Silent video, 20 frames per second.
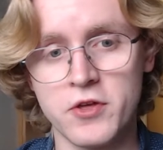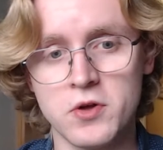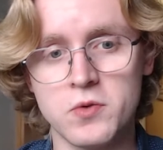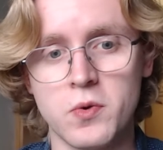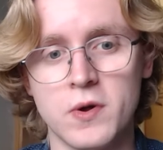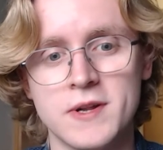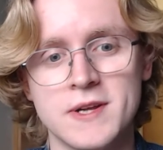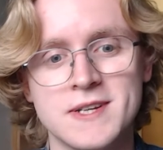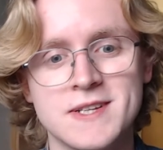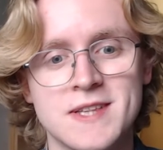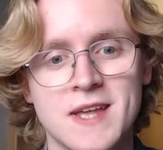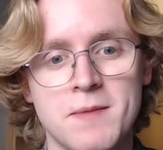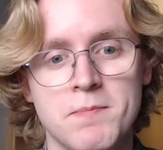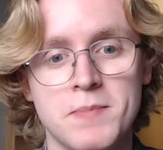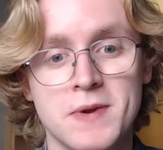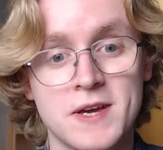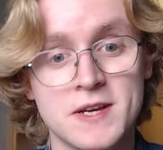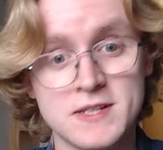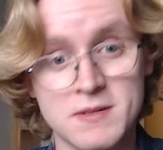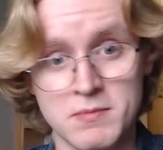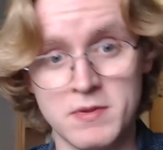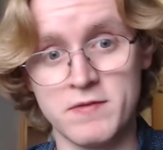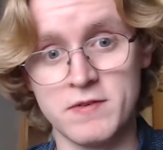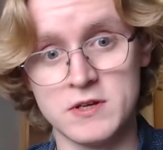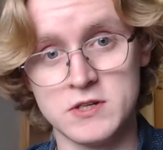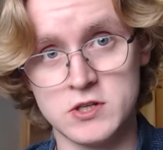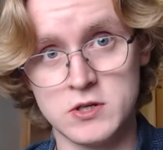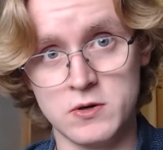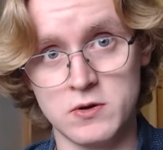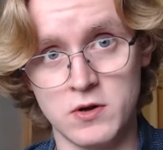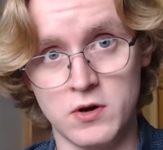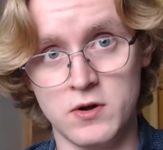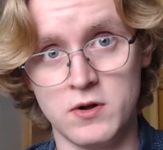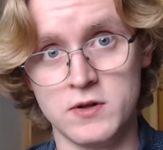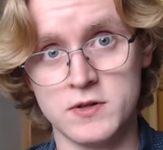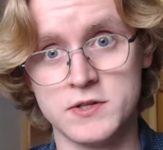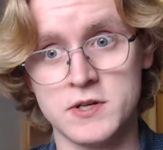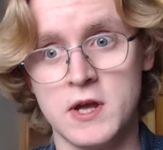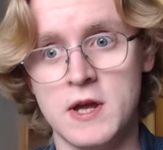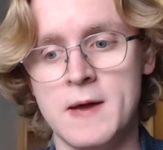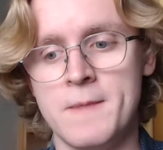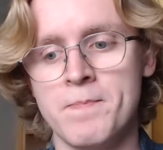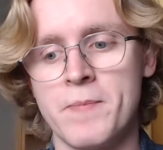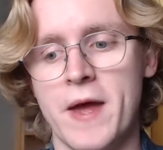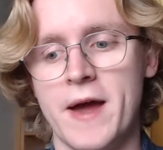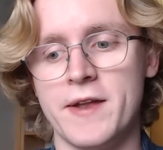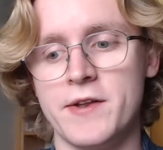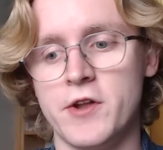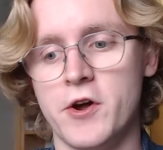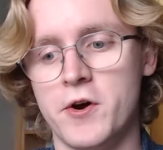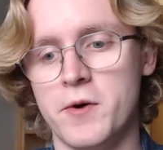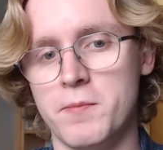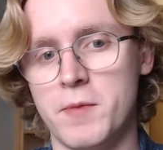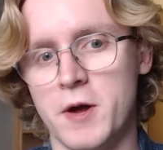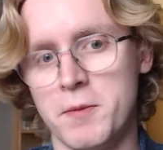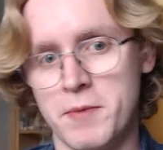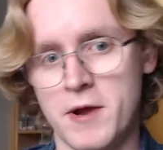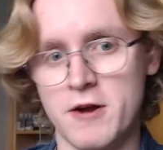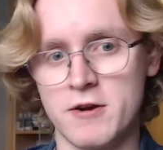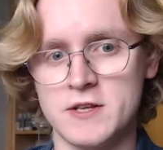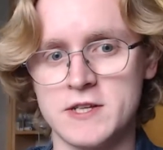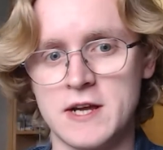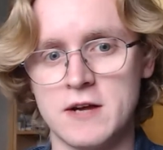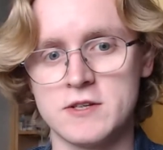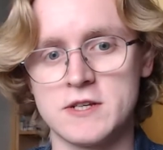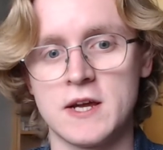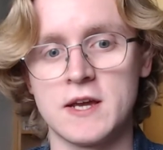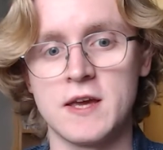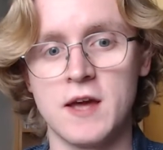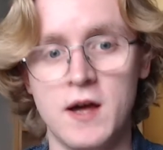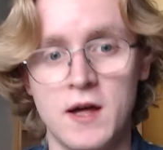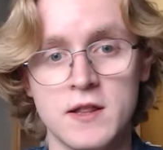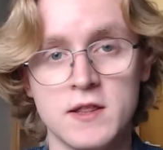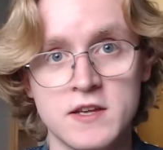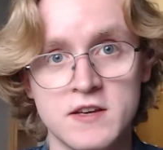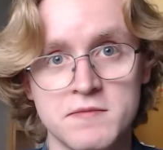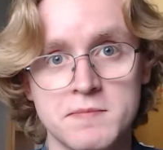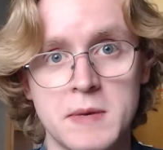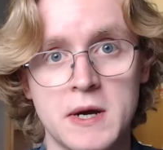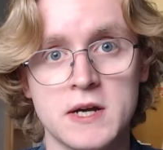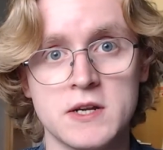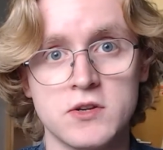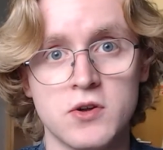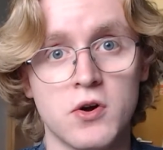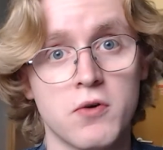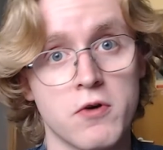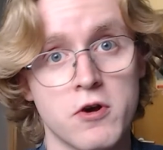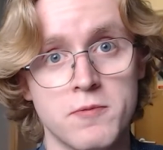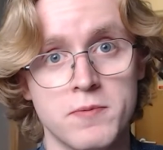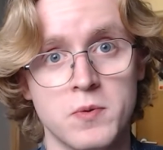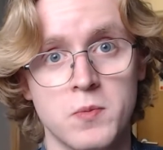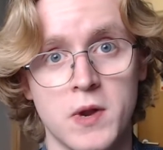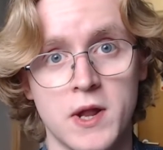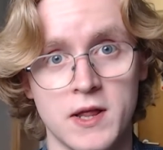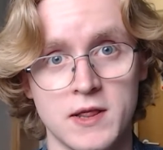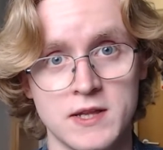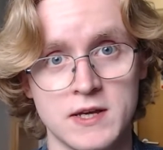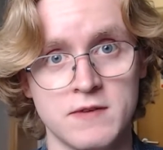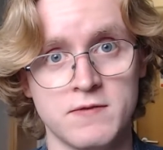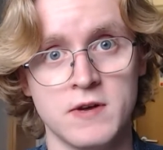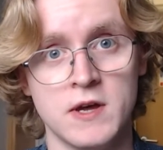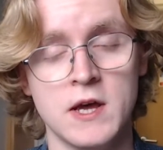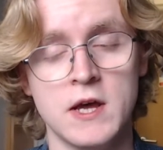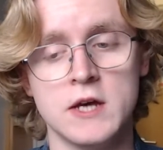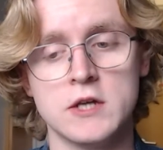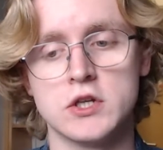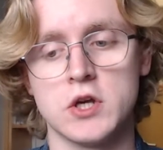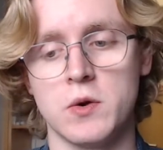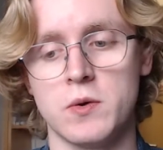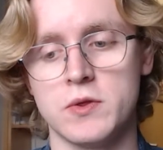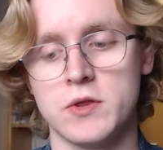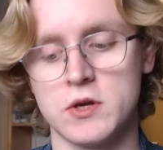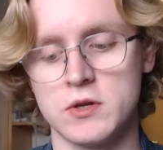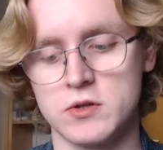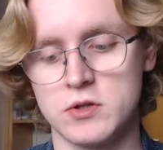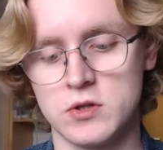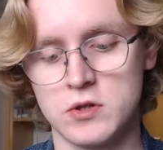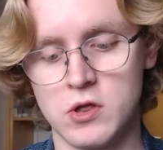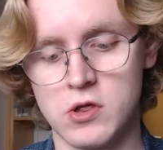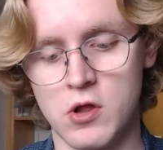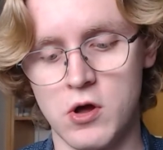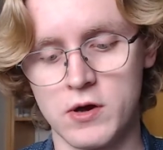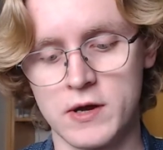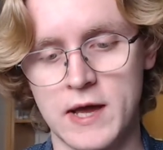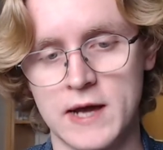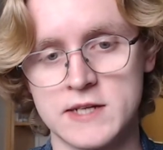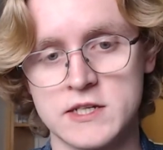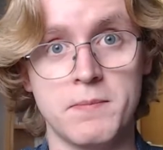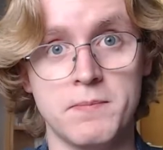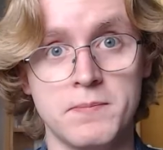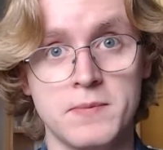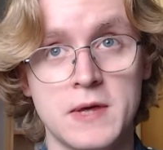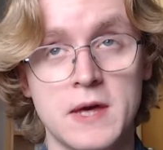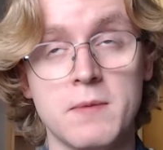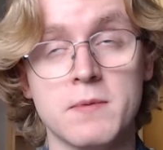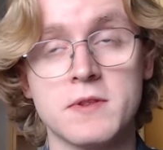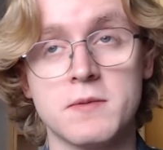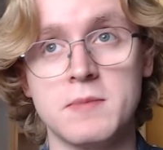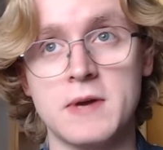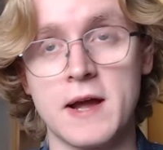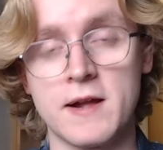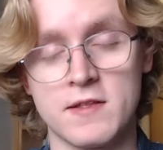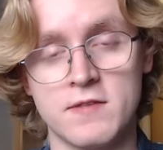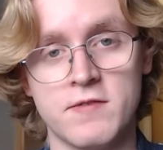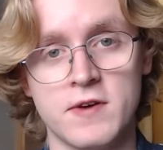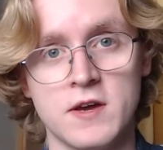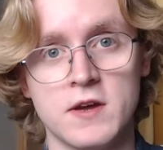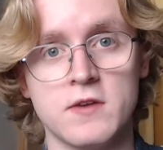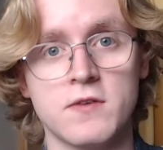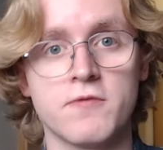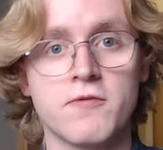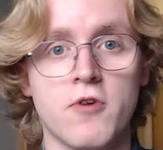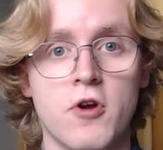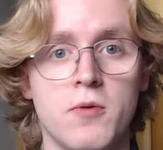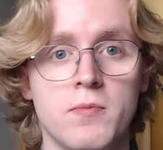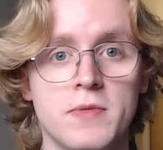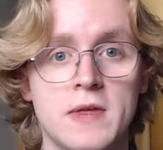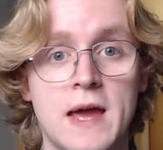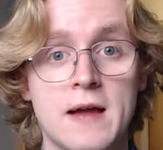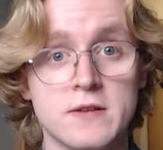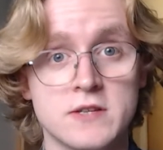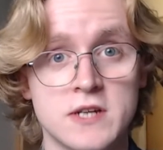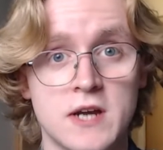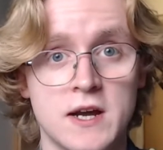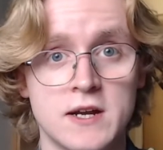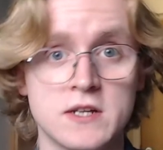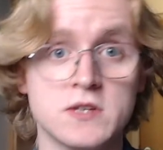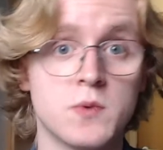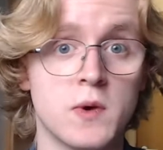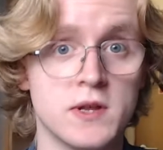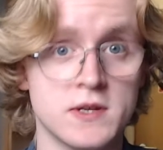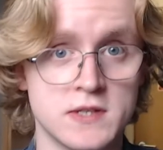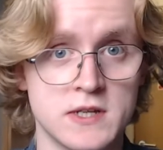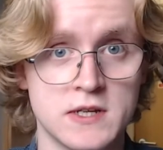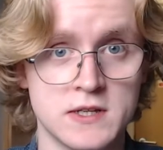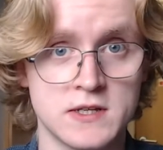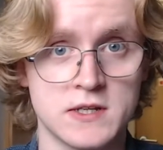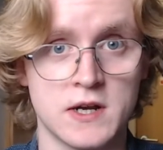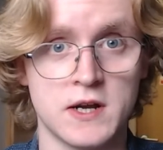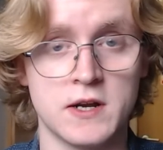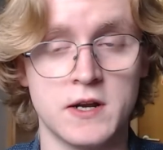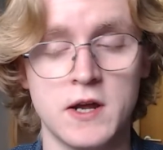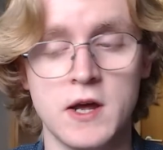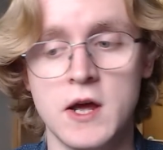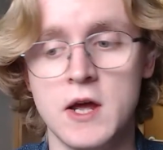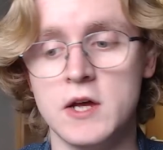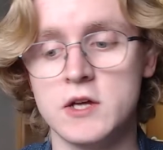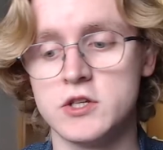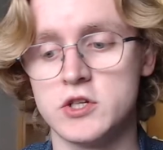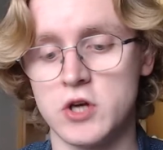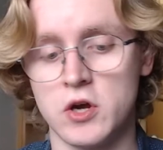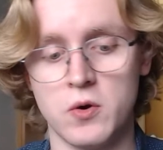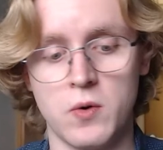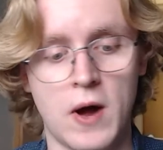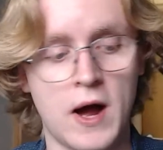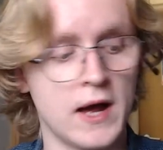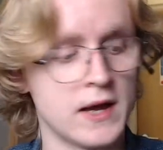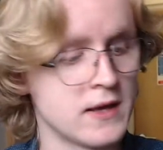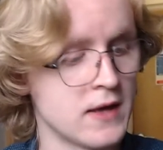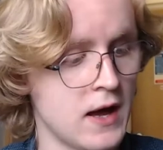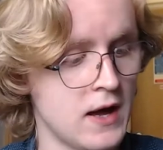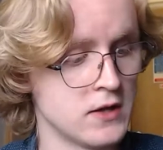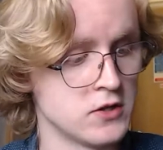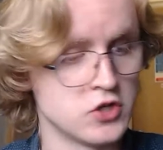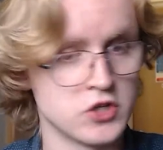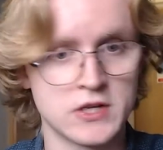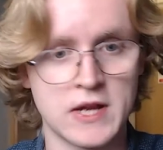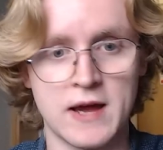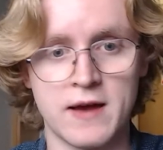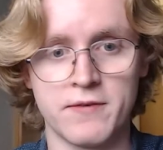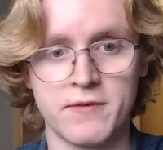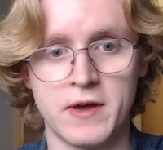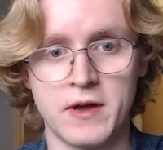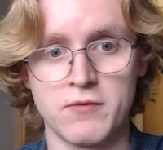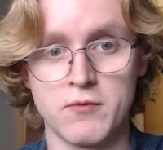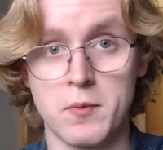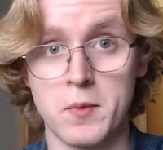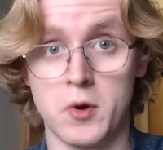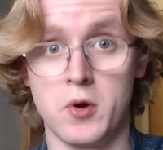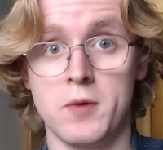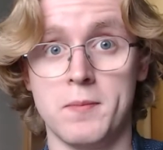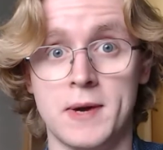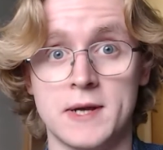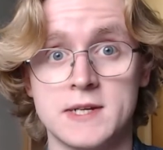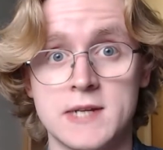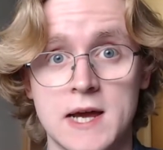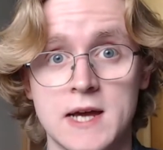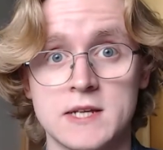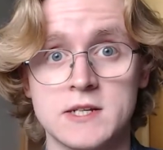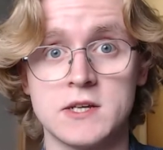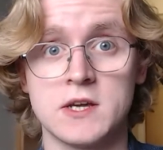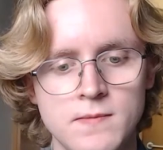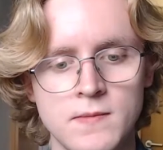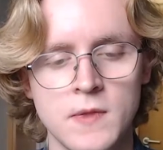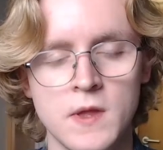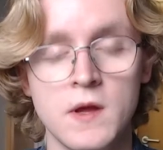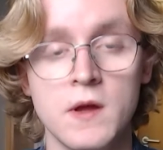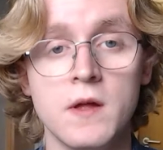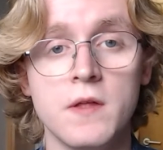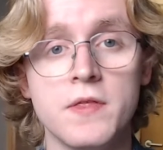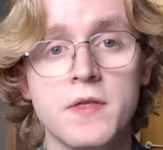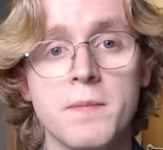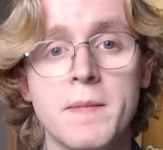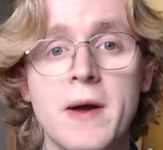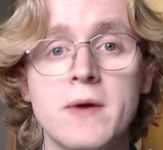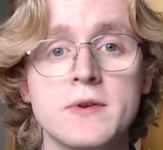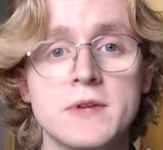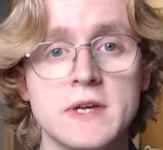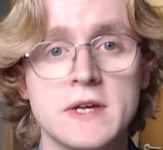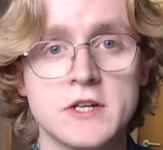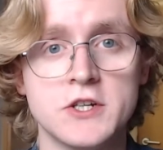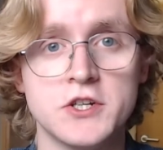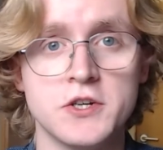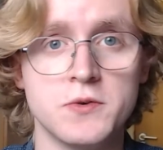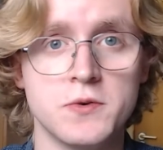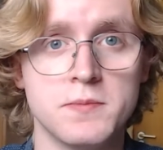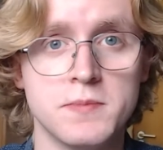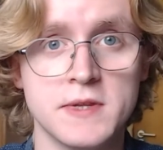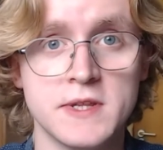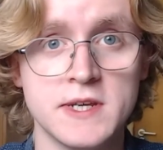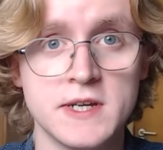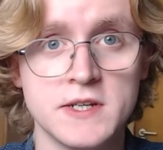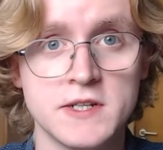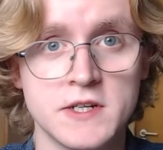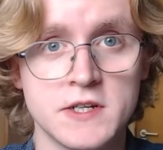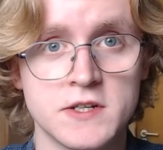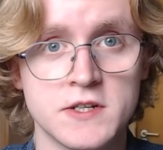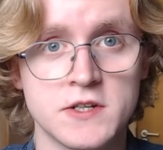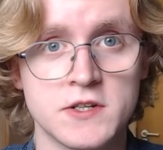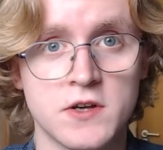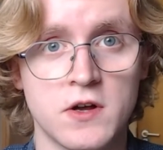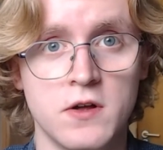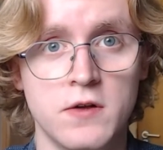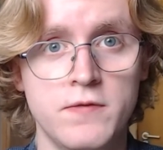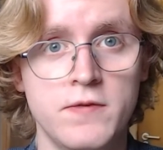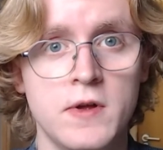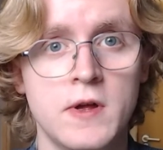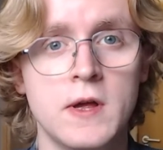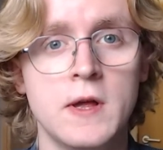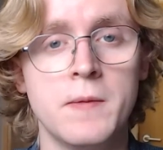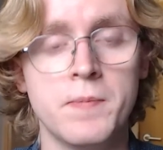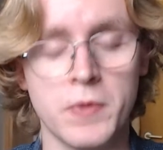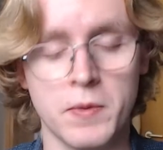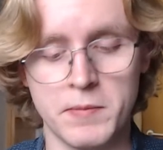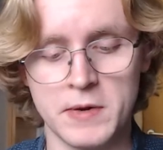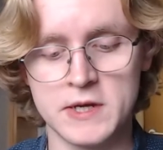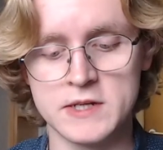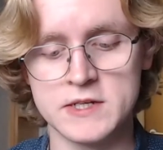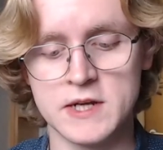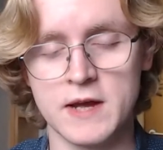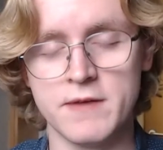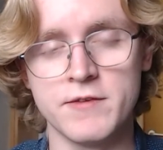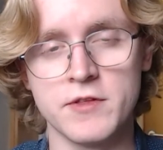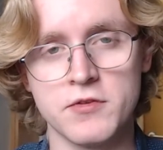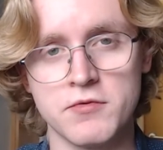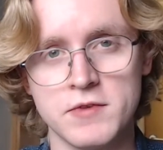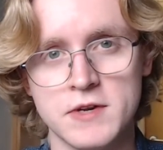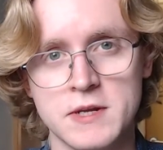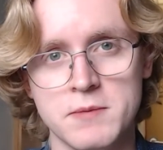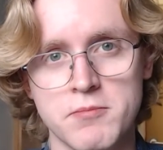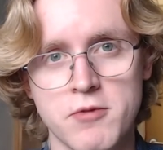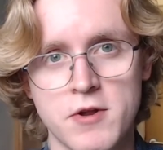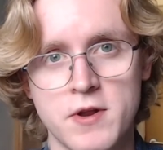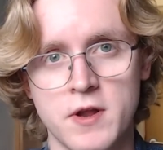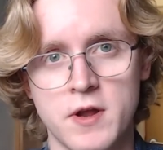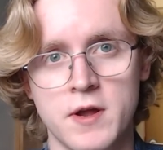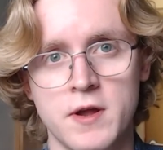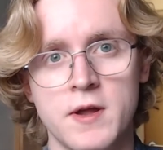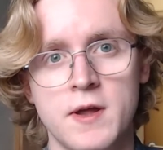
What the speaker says: one is that because I'm living in student halls and not my parents' house, I can't leave my door open when I leave. So the lock has to be able to be activated from the outside as well as the inside. So I can't just have a remote on my desk. The mounting issue would be the easiest to solve. Because I have a 3D printer